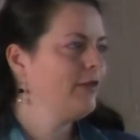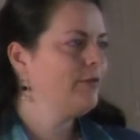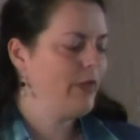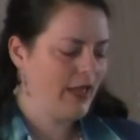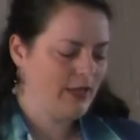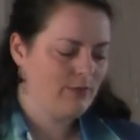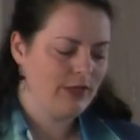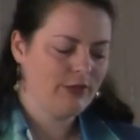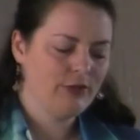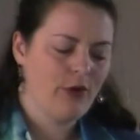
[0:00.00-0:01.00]
May it
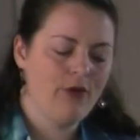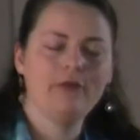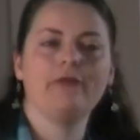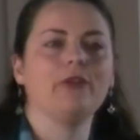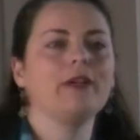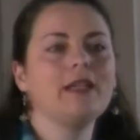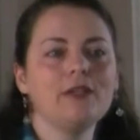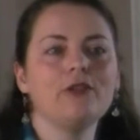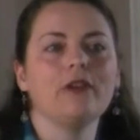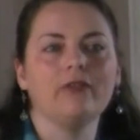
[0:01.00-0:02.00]
be so for
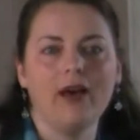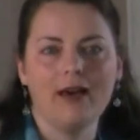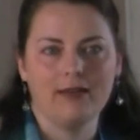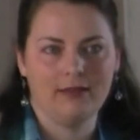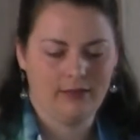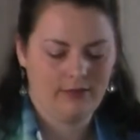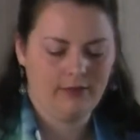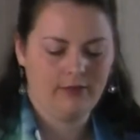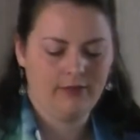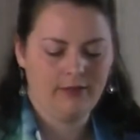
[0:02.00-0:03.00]
each of us.
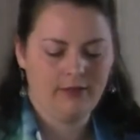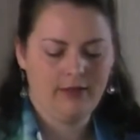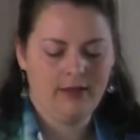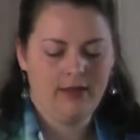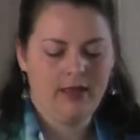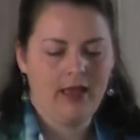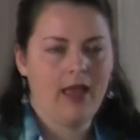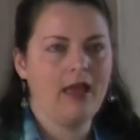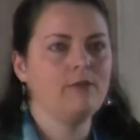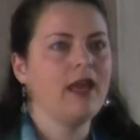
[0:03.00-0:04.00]

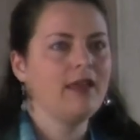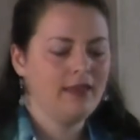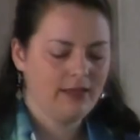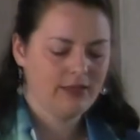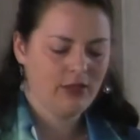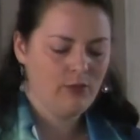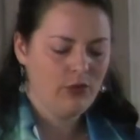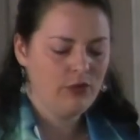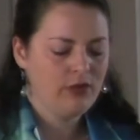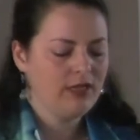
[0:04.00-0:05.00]
And may this
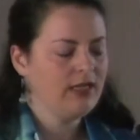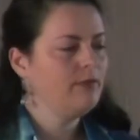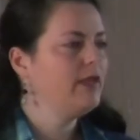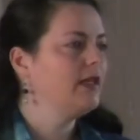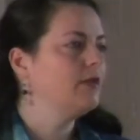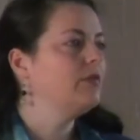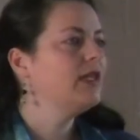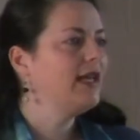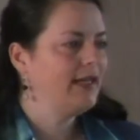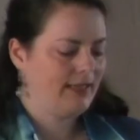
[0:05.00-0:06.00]
community be a
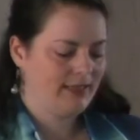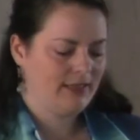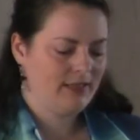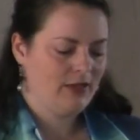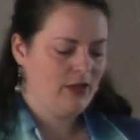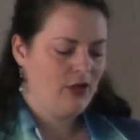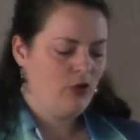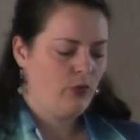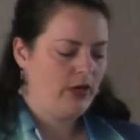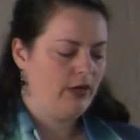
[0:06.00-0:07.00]
place
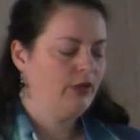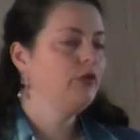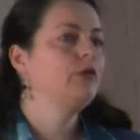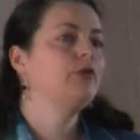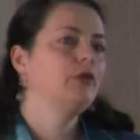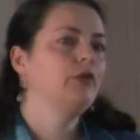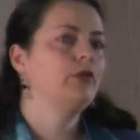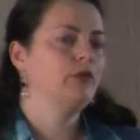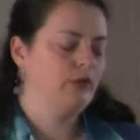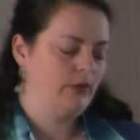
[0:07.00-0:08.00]
where you
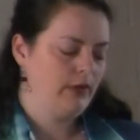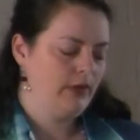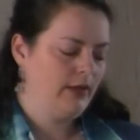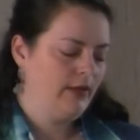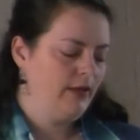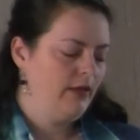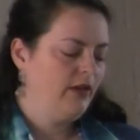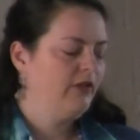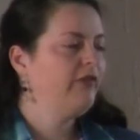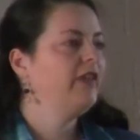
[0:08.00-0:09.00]
too
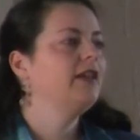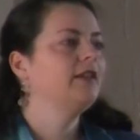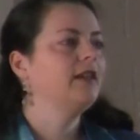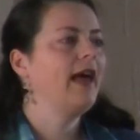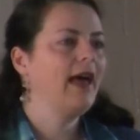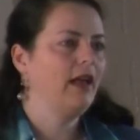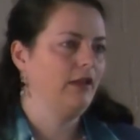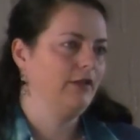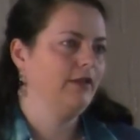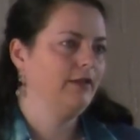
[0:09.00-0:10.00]
feel
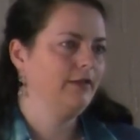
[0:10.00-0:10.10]
held.